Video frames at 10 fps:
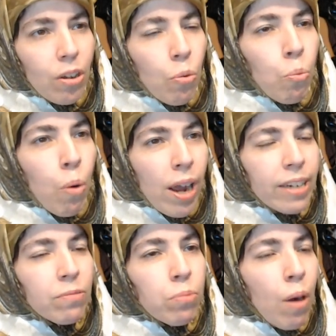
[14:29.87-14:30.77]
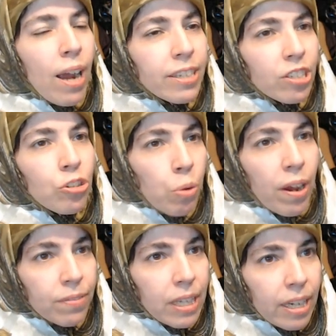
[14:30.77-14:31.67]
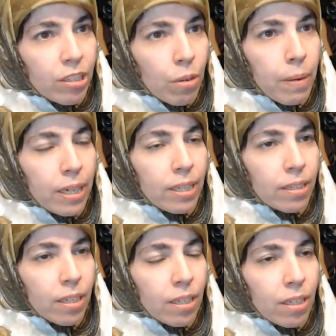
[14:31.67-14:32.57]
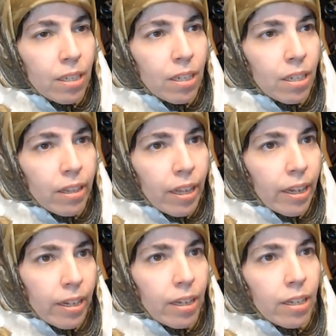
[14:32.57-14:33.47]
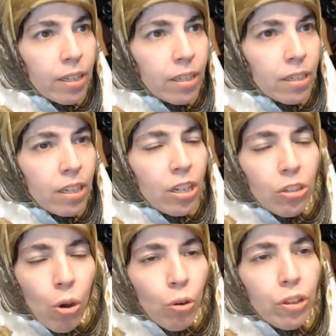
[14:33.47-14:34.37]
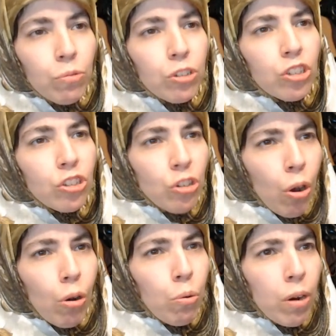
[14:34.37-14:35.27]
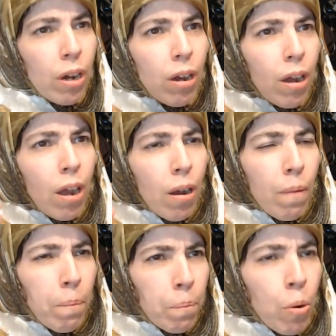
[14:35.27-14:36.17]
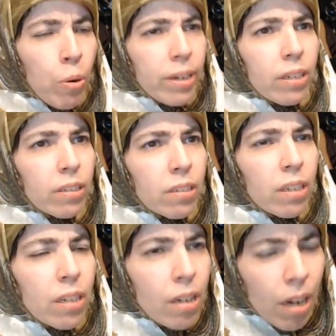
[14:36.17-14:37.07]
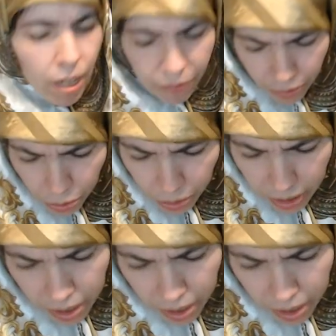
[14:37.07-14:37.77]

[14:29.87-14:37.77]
Why did you have the Canto Bight thing? The whole thing was so pointless and convoluted.